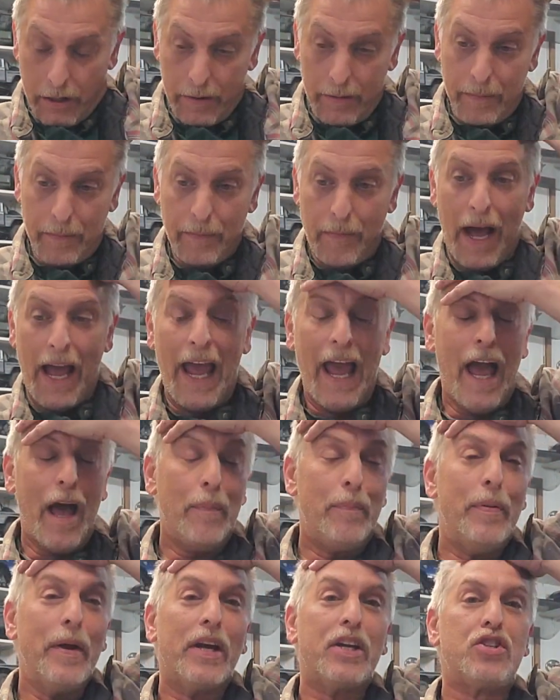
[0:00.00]
My
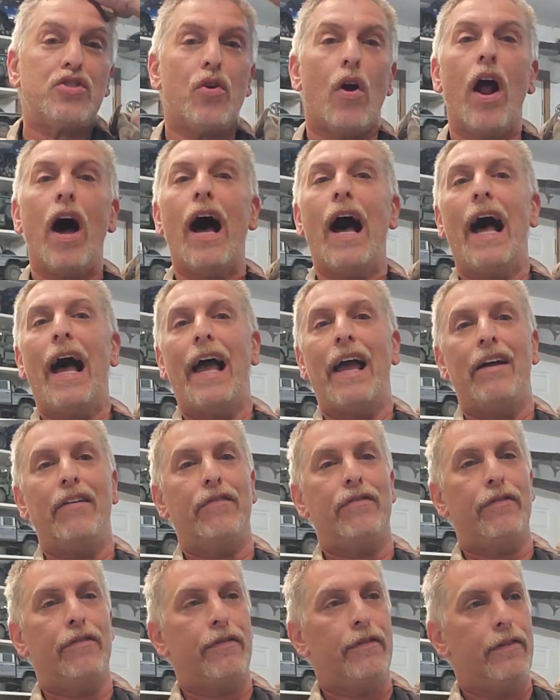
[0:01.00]
epic
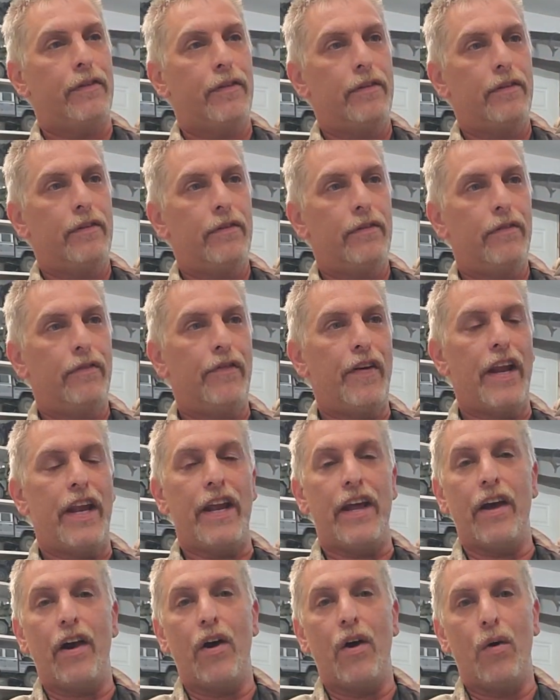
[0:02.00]
drive
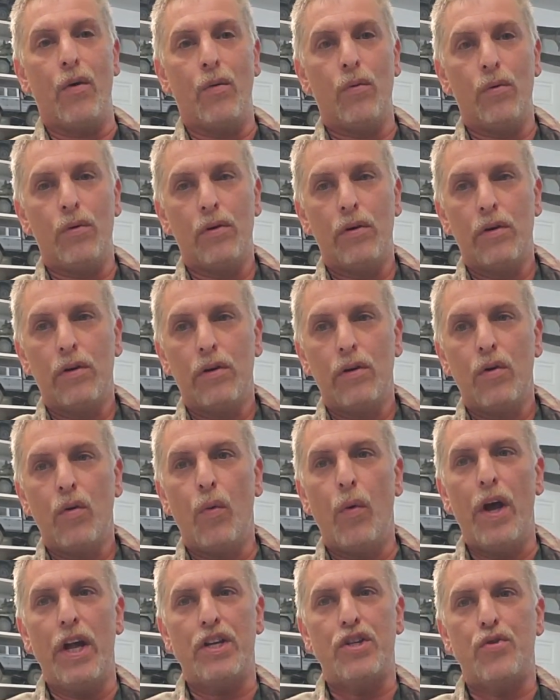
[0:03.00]
video,
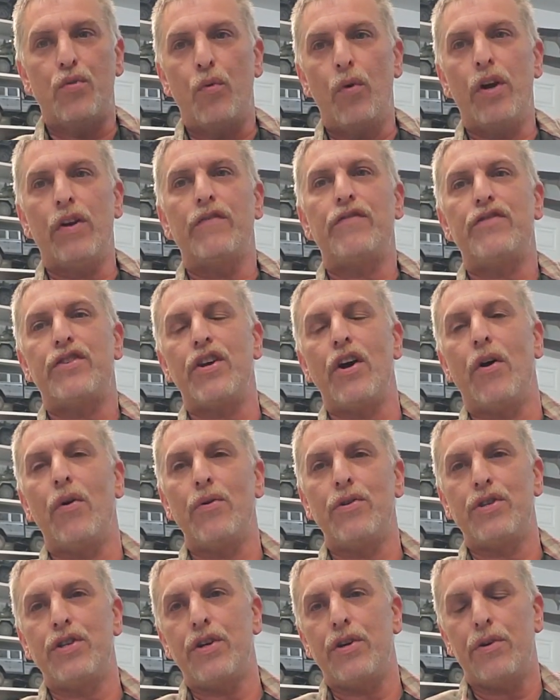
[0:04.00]
which would have
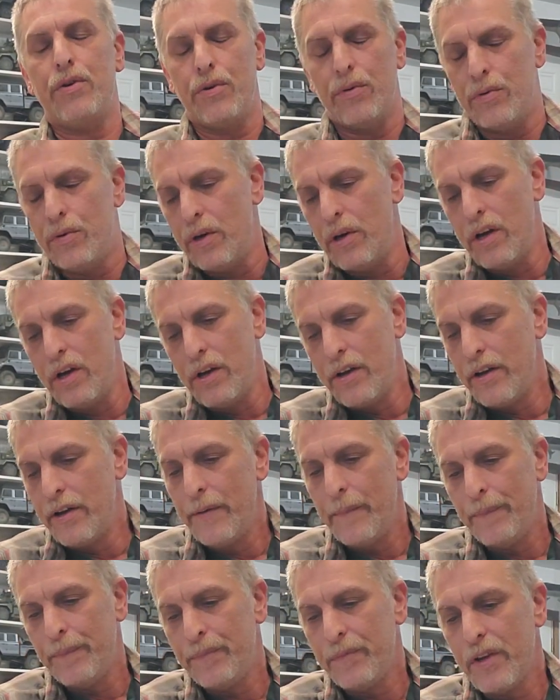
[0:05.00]
showed you
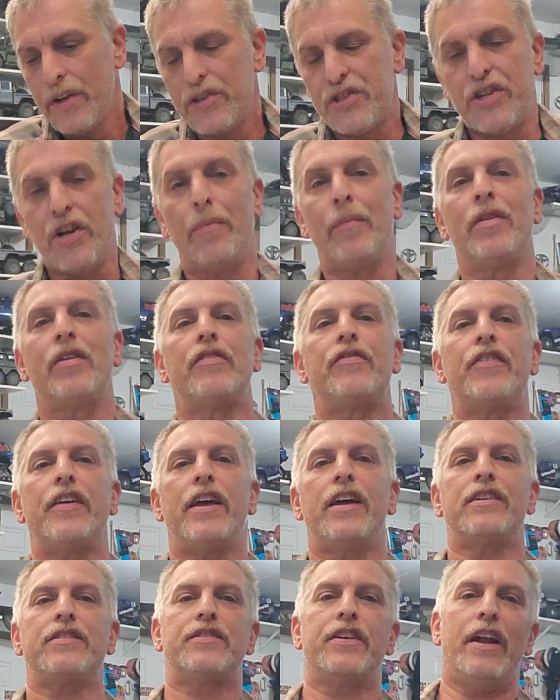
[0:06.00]
some of the
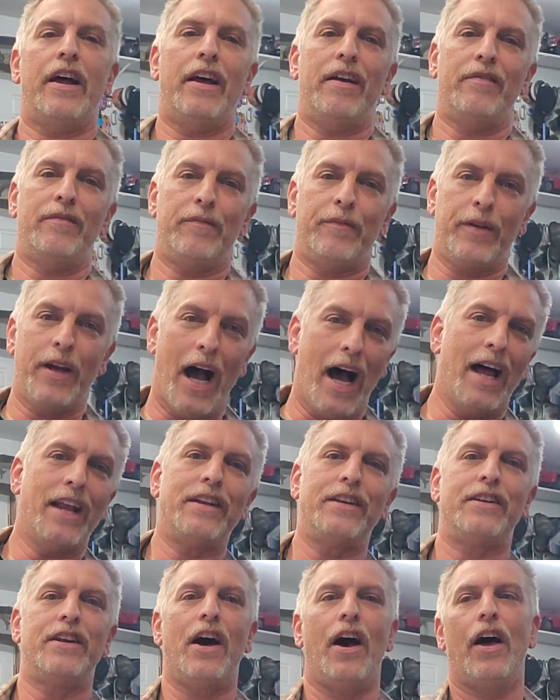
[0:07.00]
things that I've
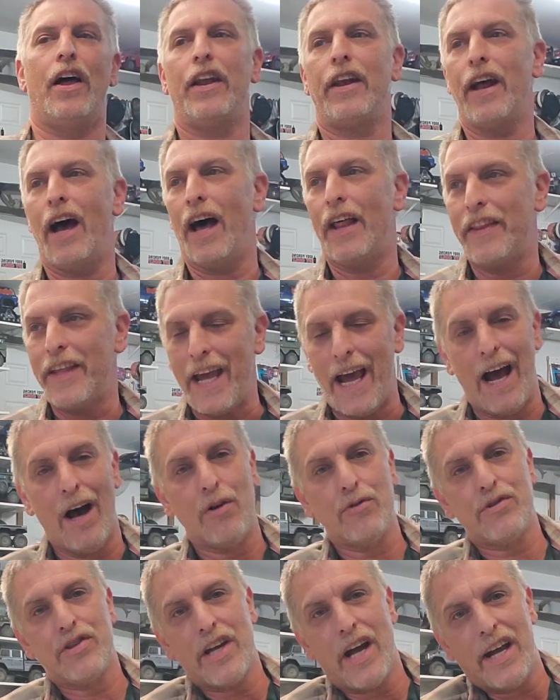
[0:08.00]
gotten done on the
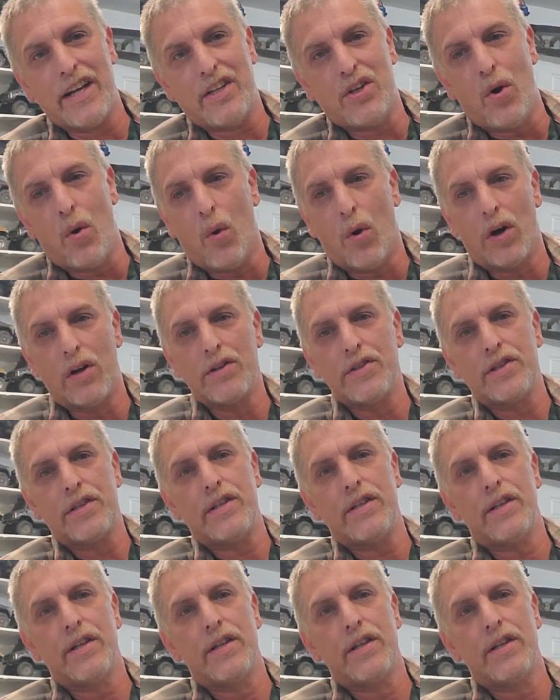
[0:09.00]
outside course.